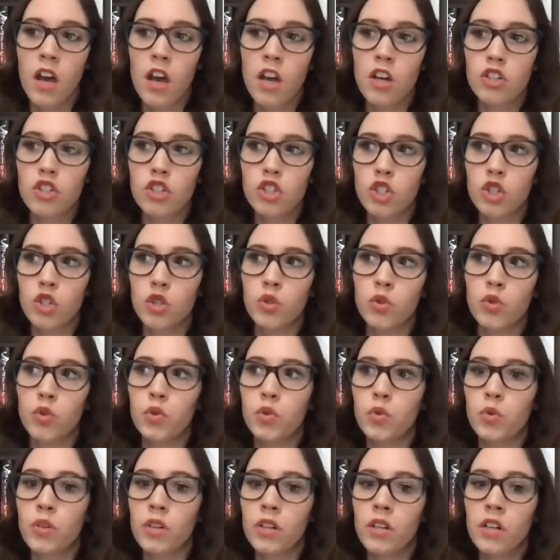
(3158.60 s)

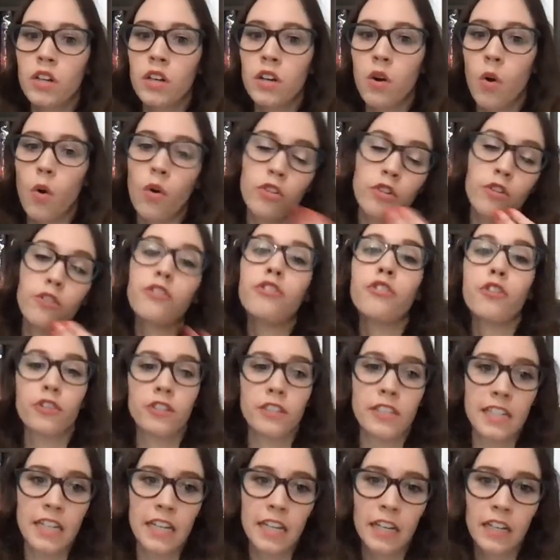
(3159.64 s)
to, or they're
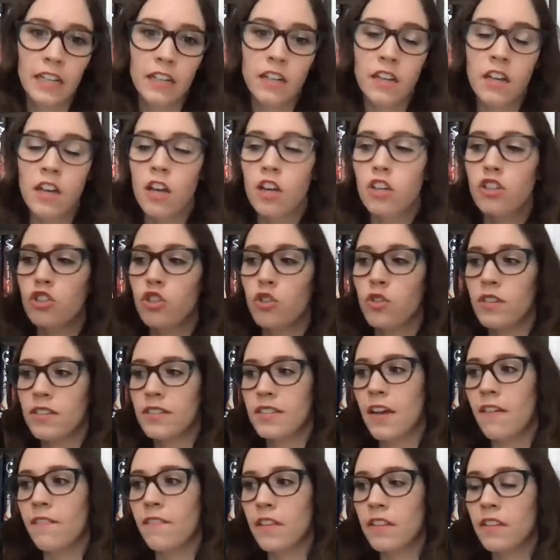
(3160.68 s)
13, to the
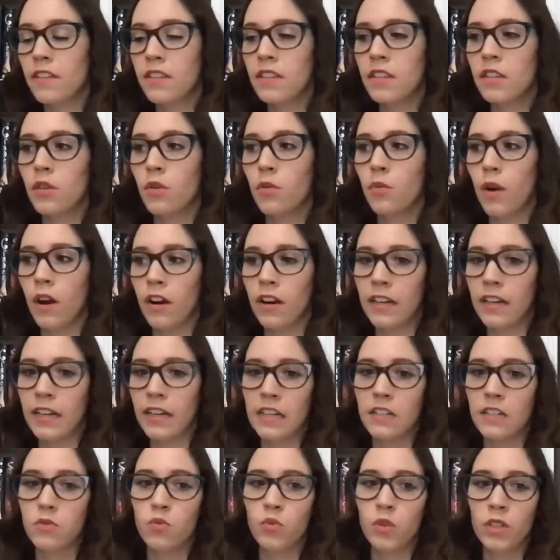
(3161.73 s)
seventh, where it
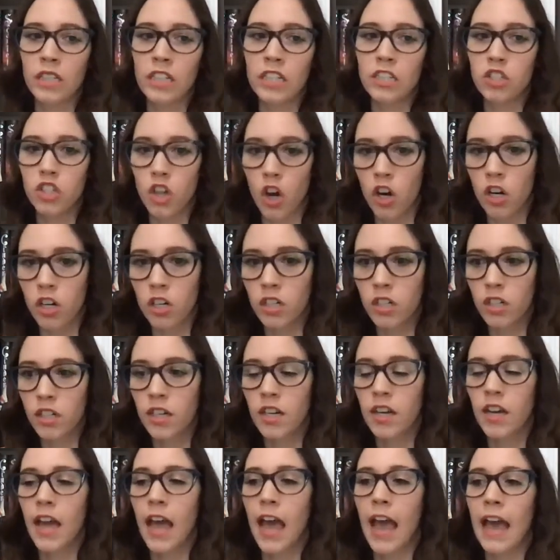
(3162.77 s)
gets really dark
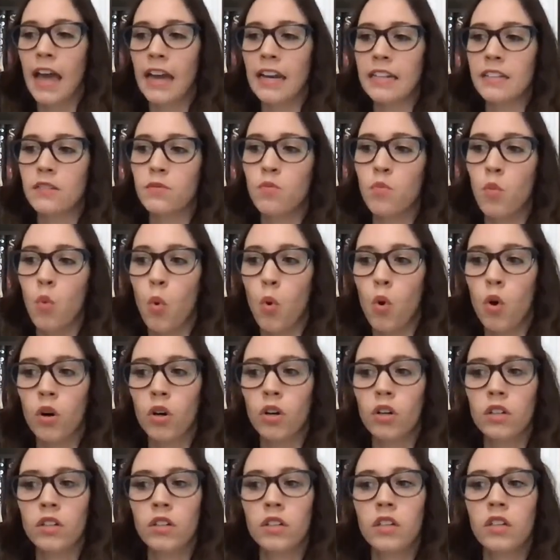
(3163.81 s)
and it's
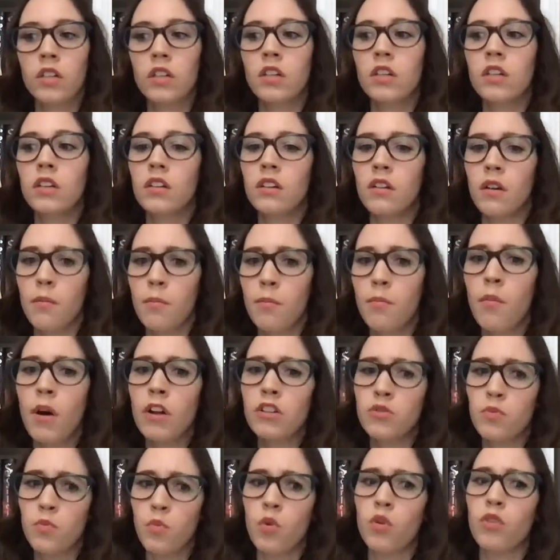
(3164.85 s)
more, much
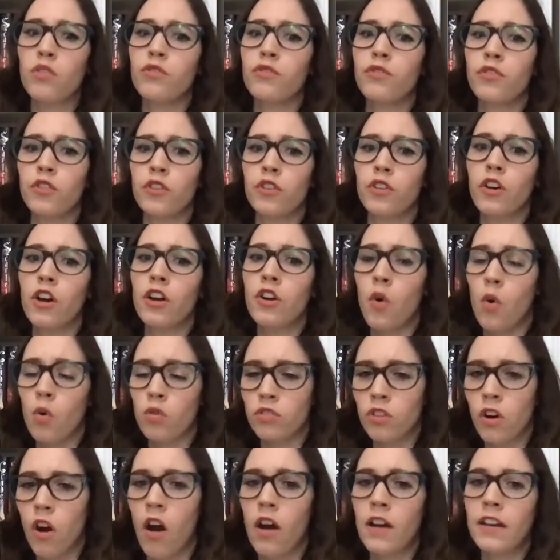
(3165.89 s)
more for an older
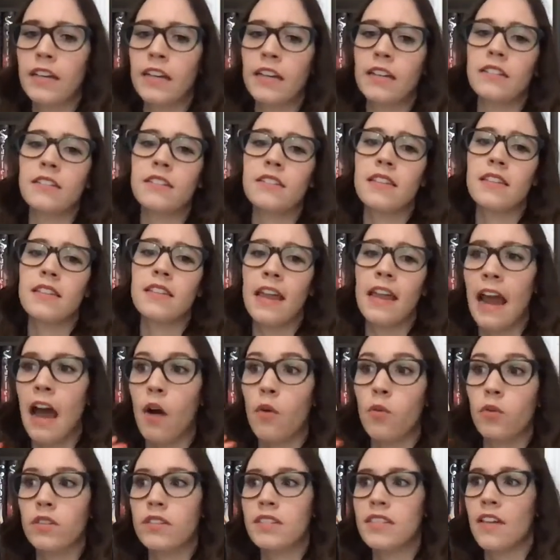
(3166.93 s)
audience. And
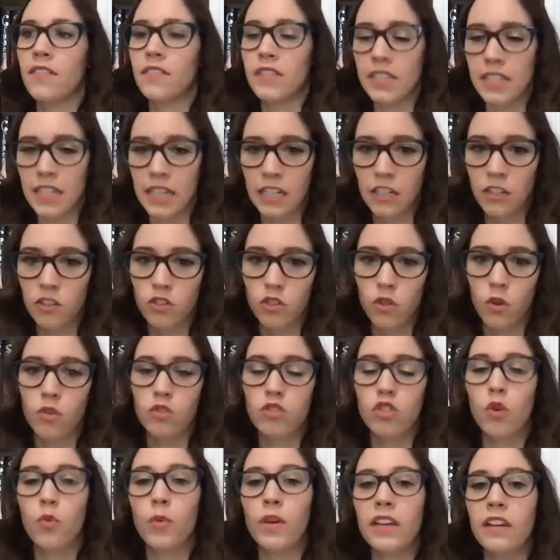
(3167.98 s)
now we're 17 years
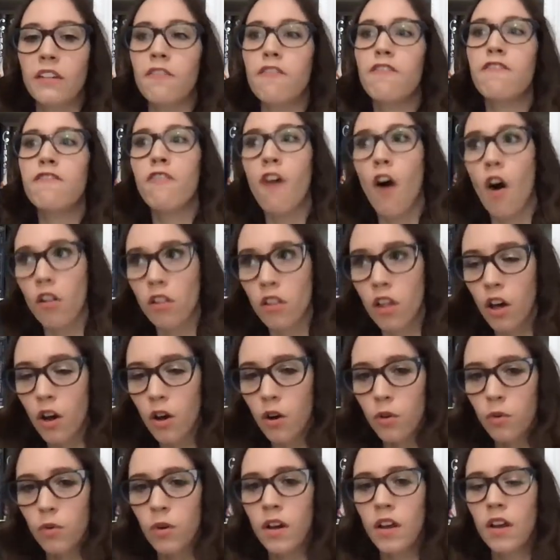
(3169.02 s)
old. So we can
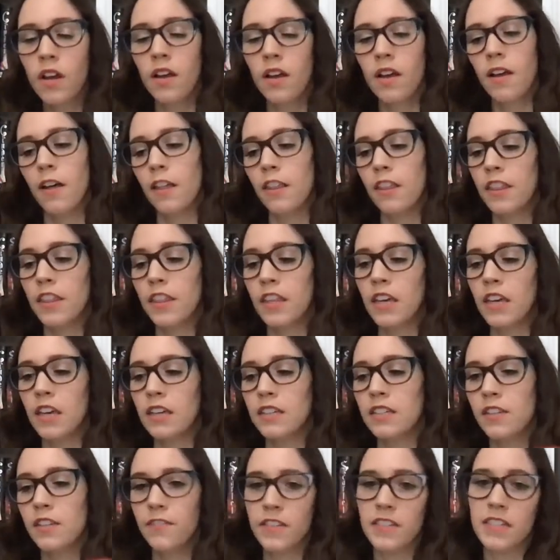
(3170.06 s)
follow
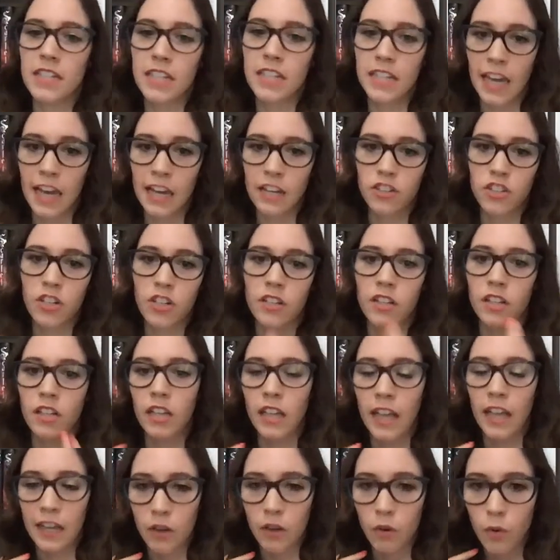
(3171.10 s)
the sophistication, the
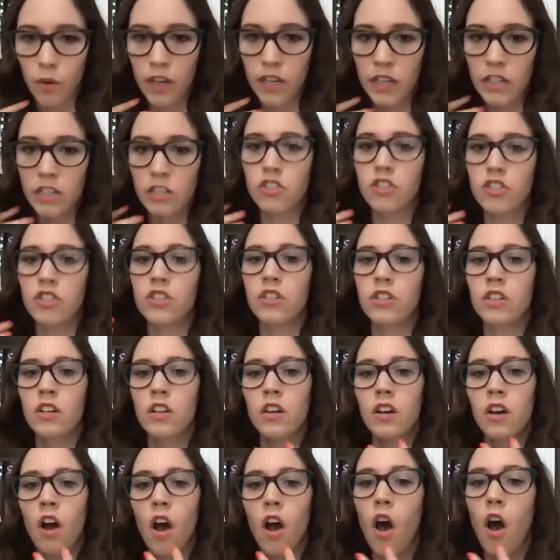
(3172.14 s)
language
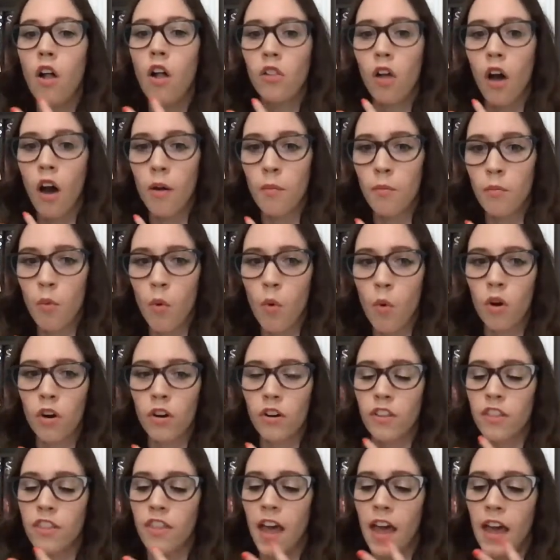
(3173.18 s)
a lot
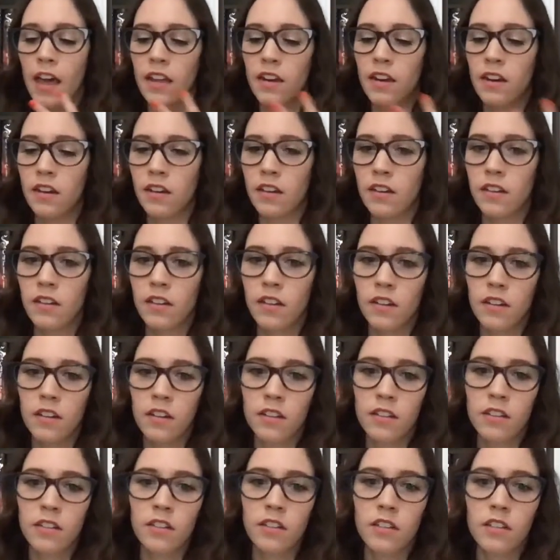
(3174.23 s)
more than,
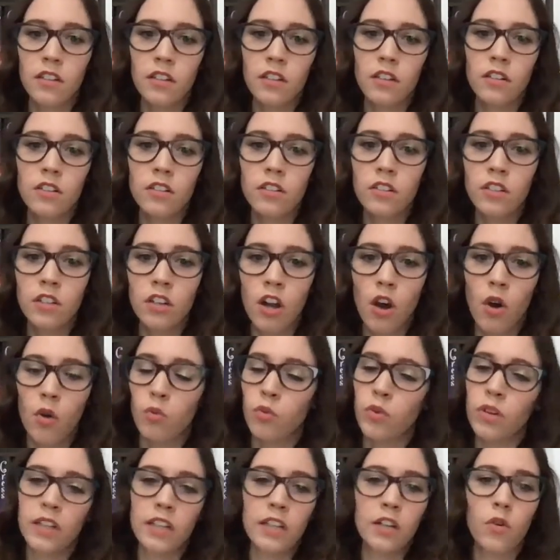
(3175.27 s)

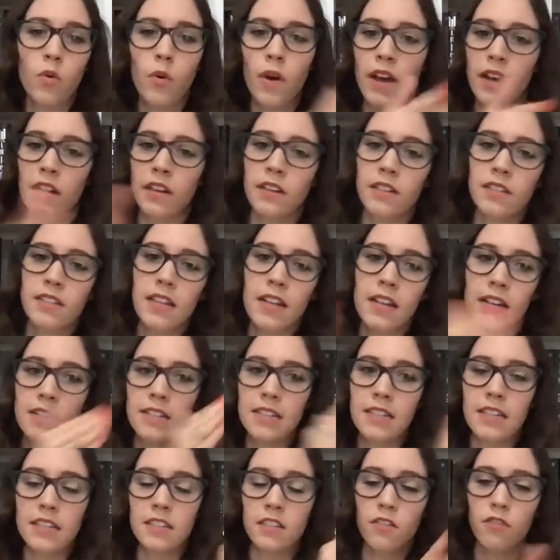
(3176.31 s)
really quick
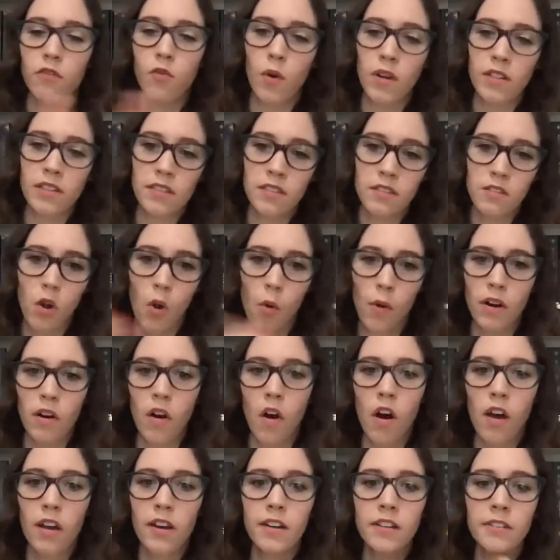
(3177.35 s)
sentences of what's going
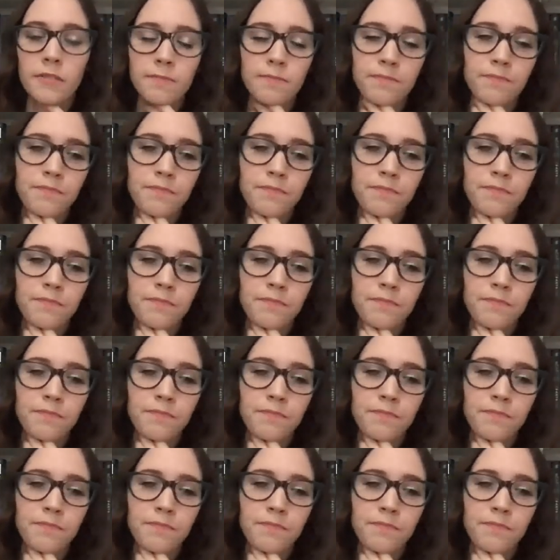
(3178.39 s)
on.